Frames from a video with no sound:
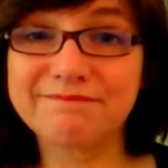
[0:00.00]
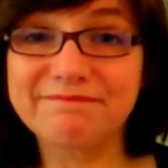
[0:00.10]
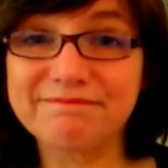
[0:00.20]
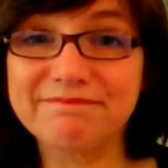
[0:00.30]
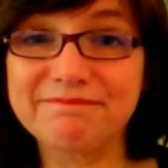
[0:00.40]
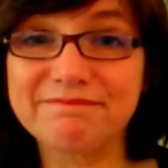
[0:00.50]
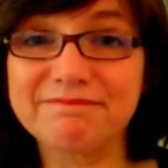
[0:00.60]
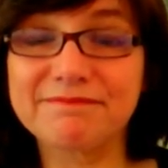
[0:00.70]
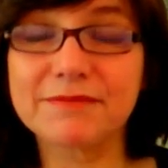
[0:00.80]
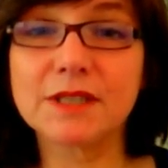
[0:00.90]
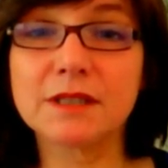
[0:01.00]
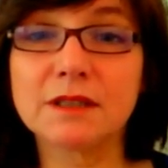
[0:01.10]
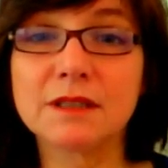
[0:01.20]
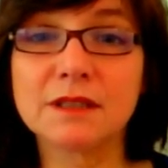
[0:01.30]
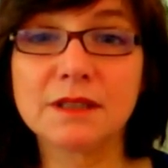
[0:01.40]

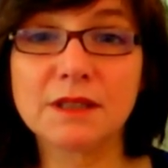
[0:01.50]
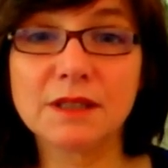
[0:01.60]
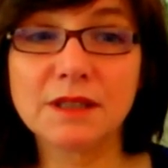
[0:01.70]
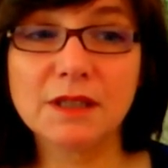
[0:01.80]
[no speech]